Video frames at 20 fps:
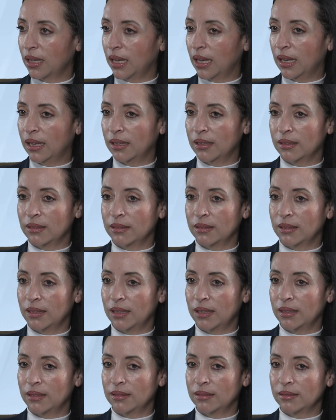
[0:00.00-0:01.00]

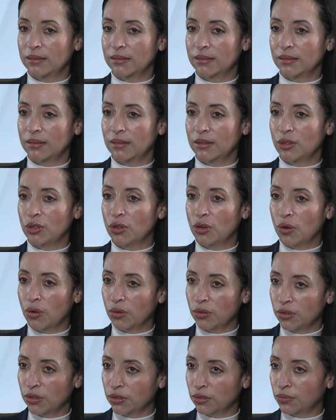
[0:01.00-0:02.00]
And
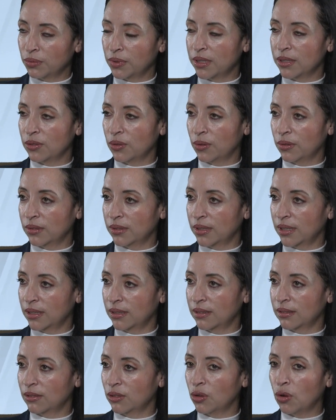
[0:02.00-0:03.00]
know your resources.